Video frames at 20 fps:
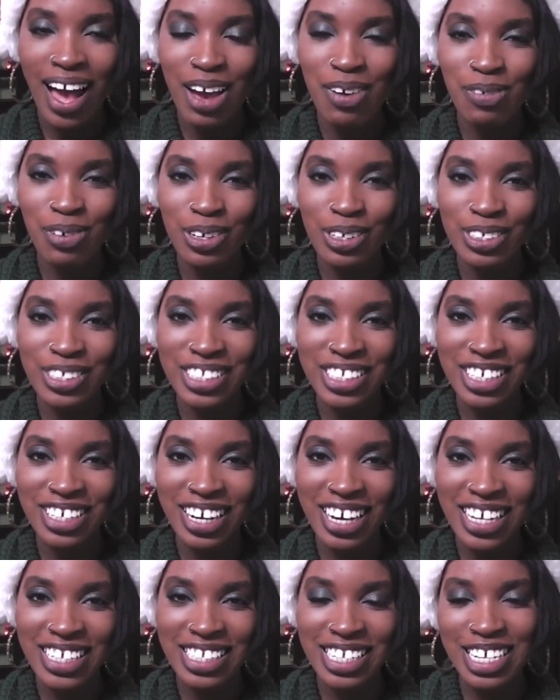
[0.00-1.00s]
I will see you
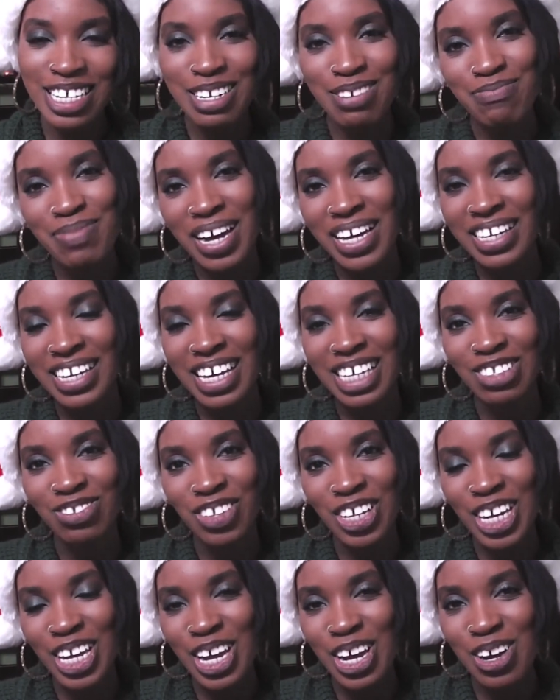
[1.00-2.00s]
guys in my next
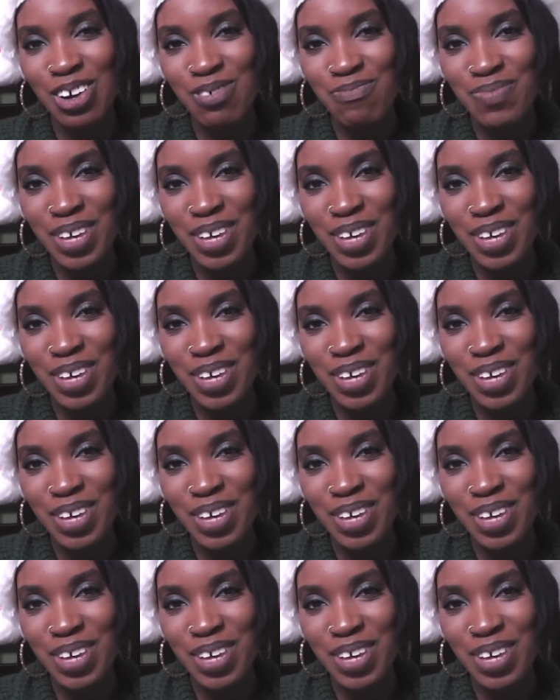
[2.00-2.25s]
video.